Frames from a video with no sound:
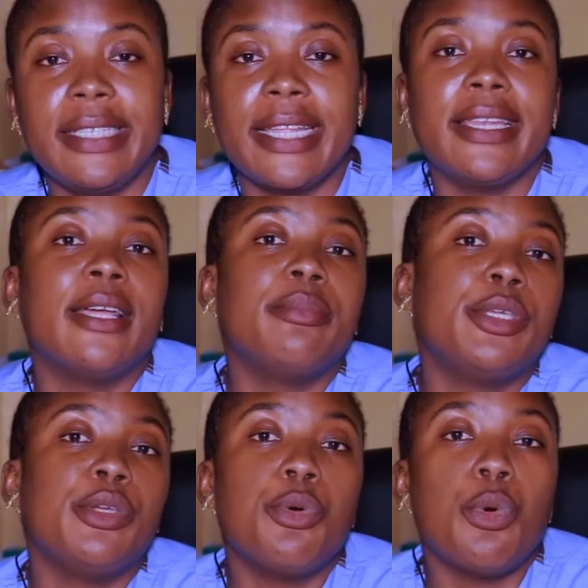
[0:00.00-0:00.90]
cannot
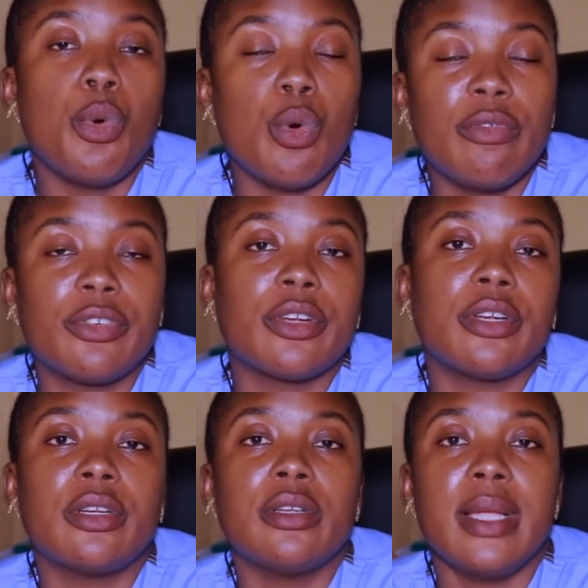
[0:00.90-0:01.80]
be
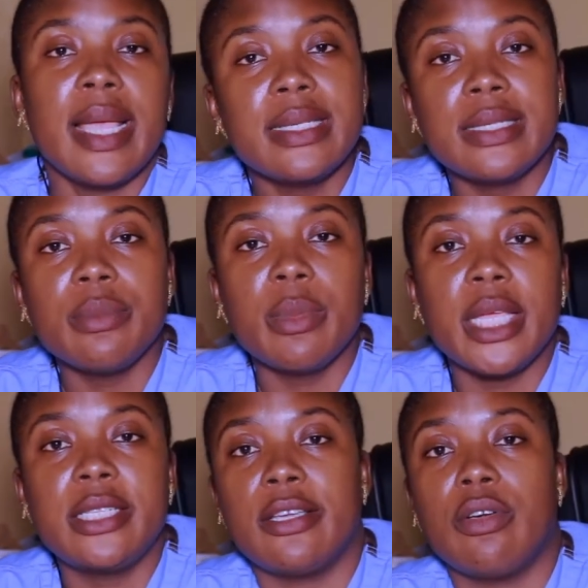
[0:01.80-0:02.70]

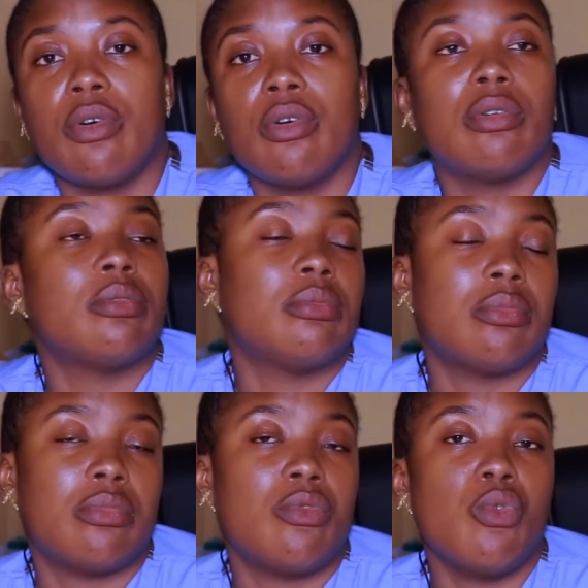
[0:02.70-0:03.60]
overestimated or
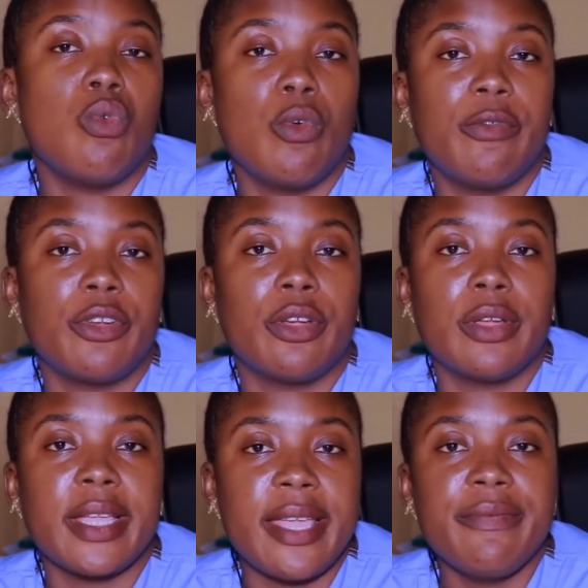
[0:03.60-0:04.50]

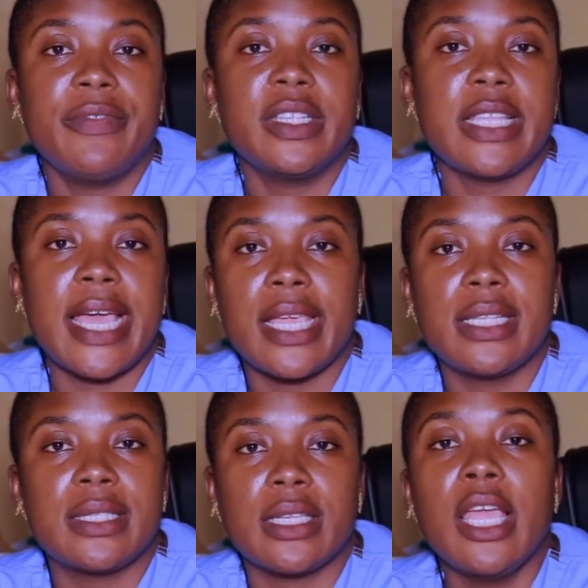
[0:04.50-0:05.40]

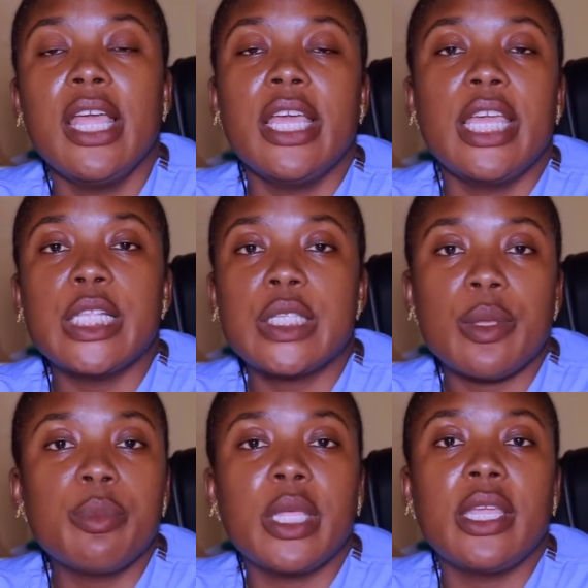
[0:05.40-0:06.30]
overemphasized. It's
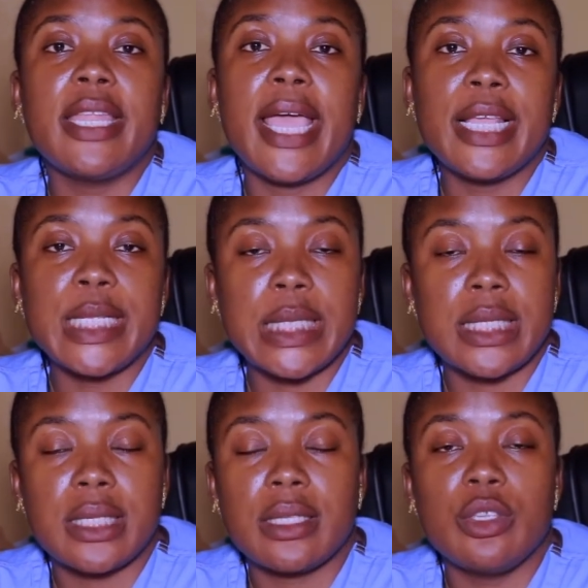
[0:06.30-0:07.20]
something that
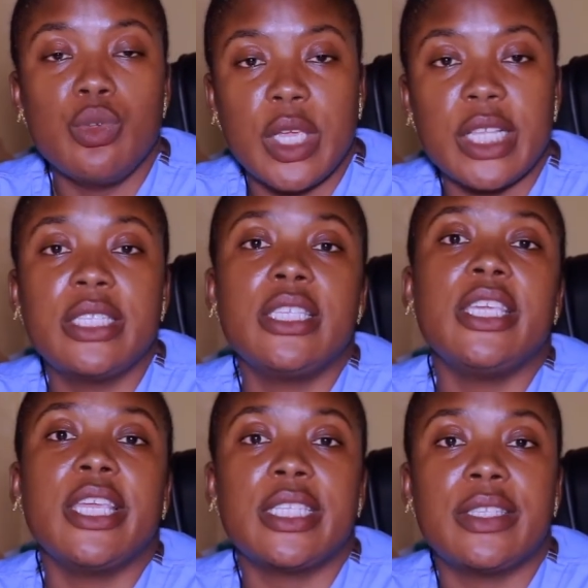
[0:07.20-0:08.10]
is, you can
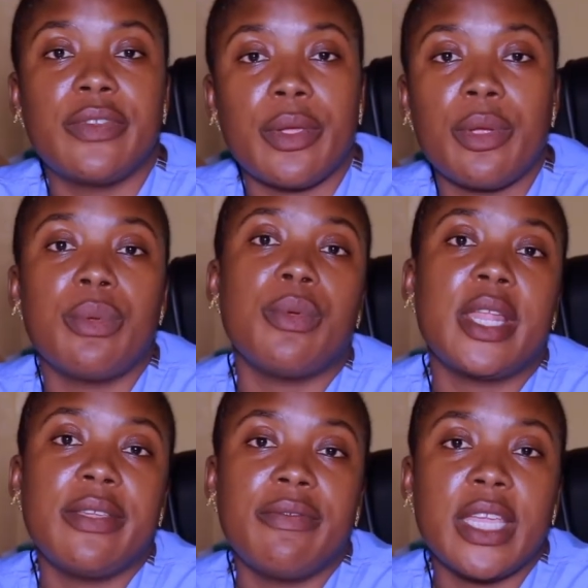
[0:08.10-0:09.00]
see, is very
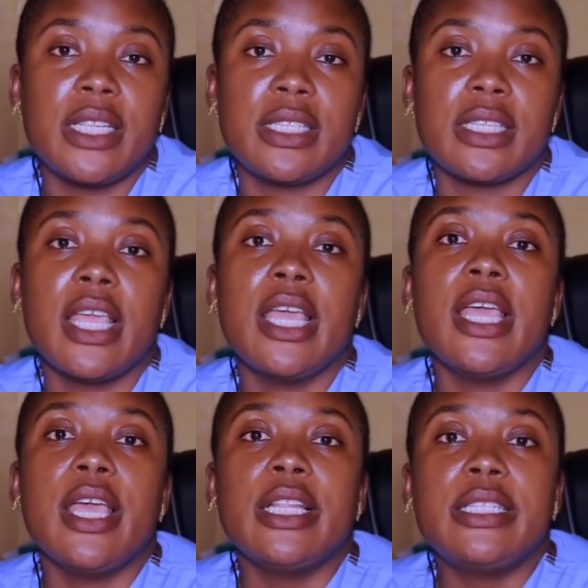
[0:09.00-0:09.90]
relevant,
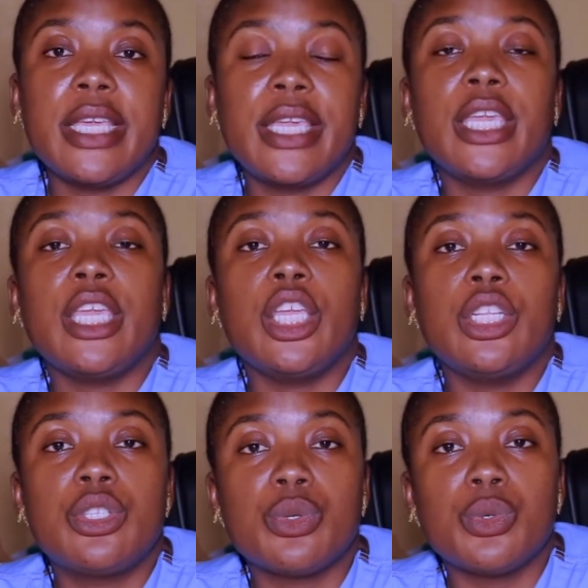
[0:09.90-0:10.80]
taking
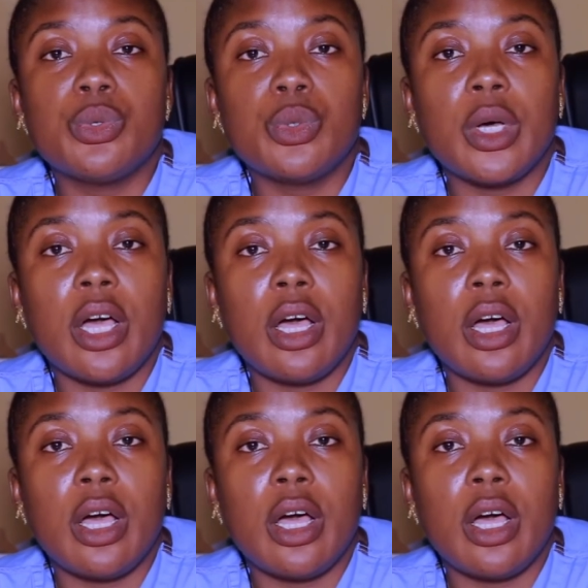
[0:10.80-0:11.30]
into